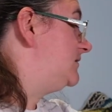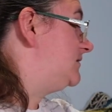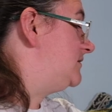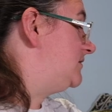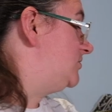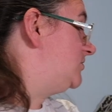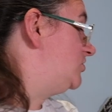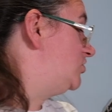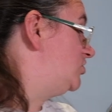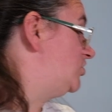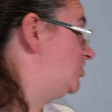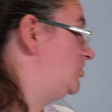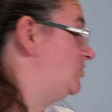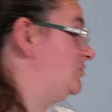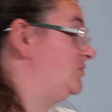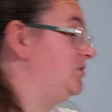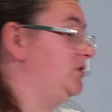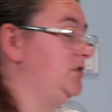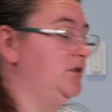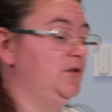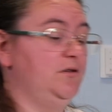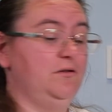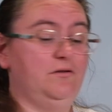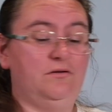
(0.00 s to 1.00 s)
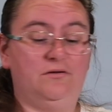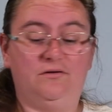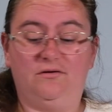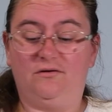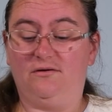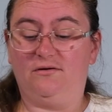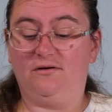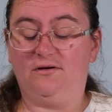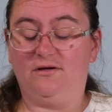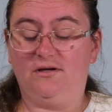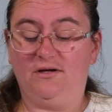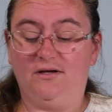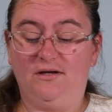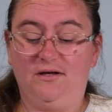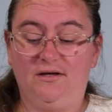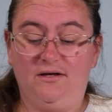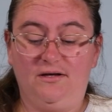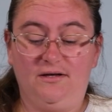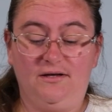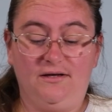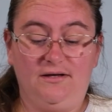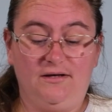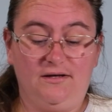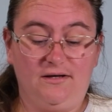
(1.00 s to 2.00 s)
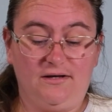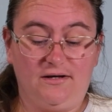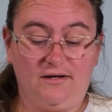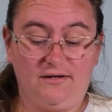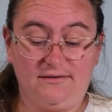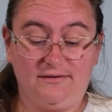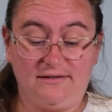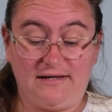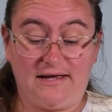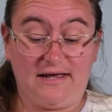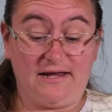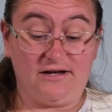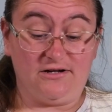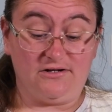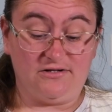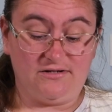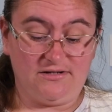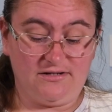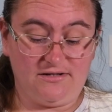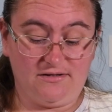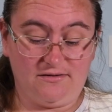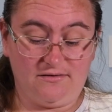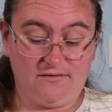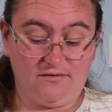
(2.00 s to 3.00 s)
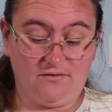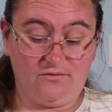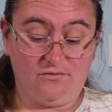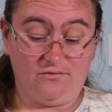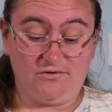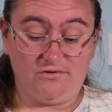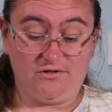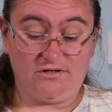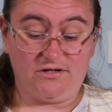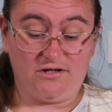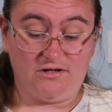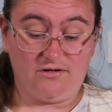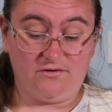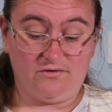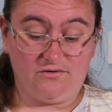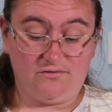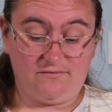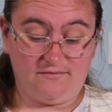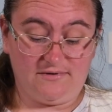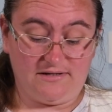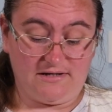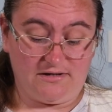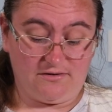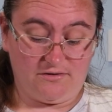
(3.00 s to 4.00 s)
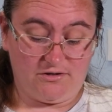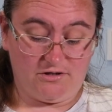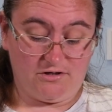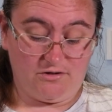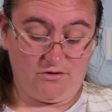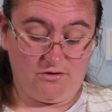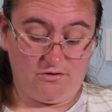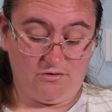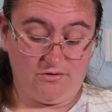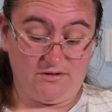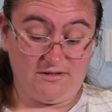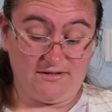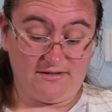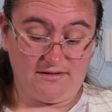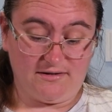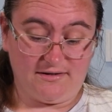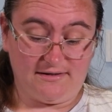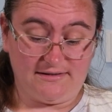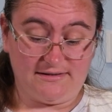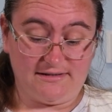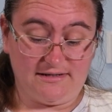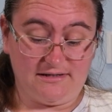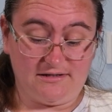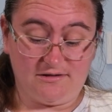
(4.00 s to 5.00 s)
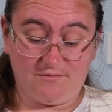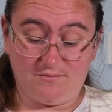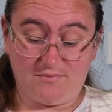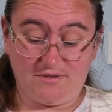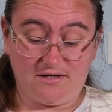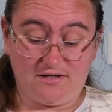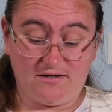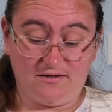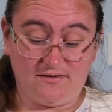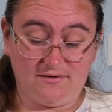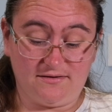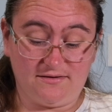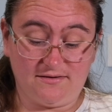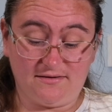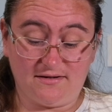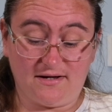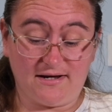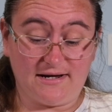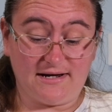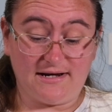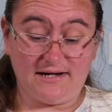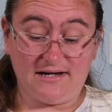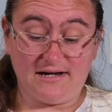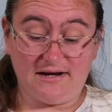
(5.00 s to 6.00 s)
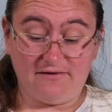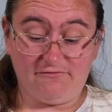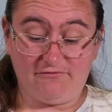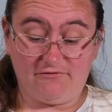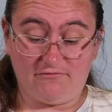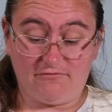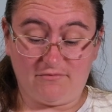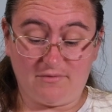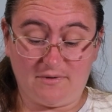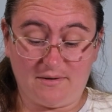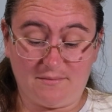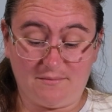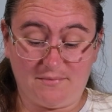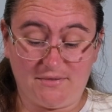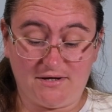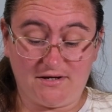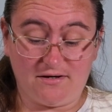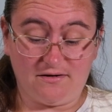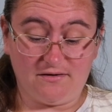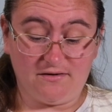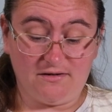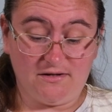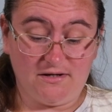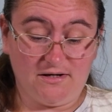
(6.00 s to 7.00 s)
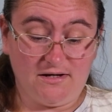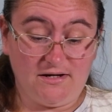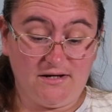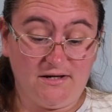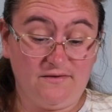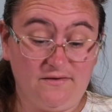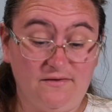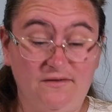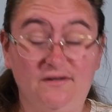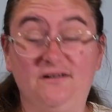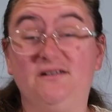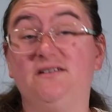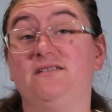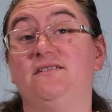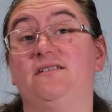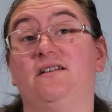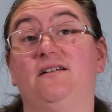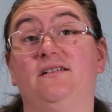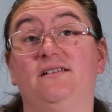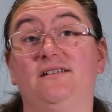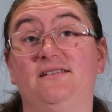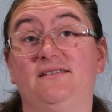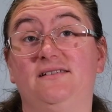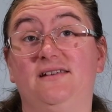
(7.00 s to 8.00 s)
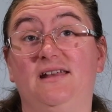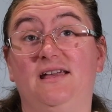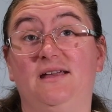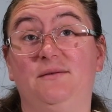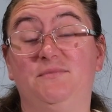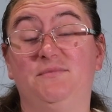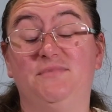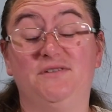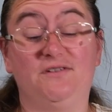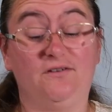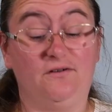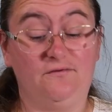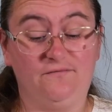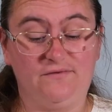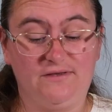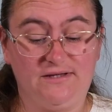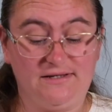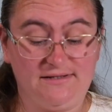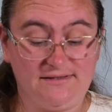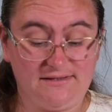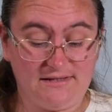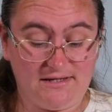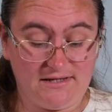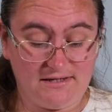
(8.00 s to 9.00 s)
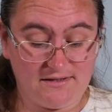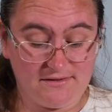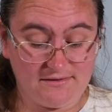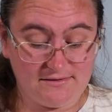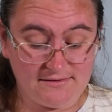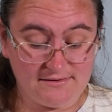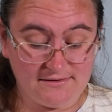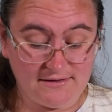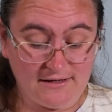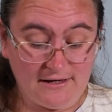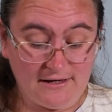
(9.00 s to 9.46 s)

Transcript: to show you, and also tell you who designed it, because I can never remember the designers' names of these things.